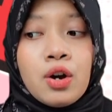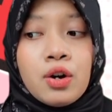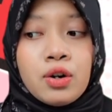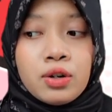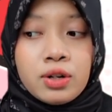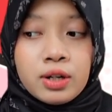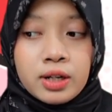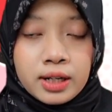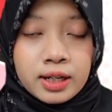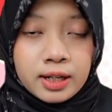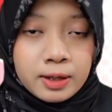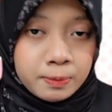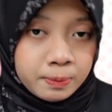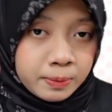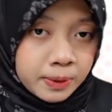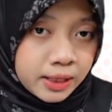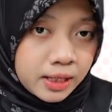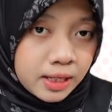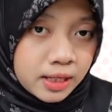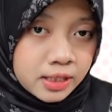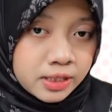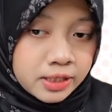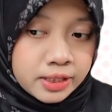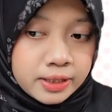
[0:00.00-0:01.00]
or
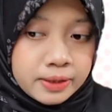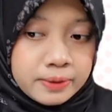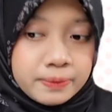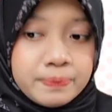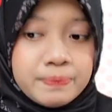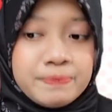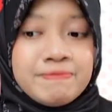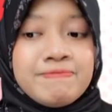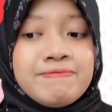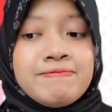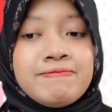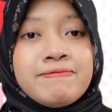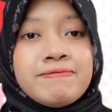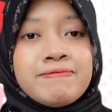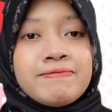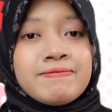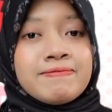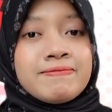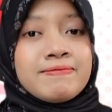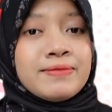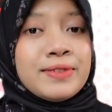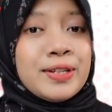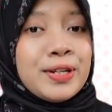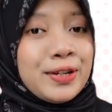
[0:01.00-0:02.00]
recommendation.
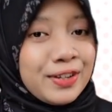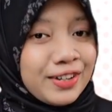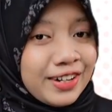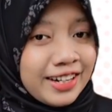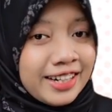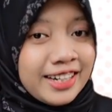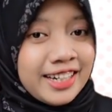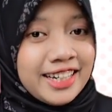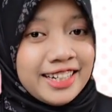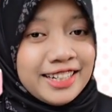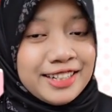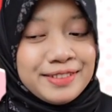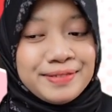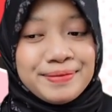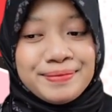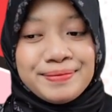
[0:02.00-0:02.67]
Are you ready?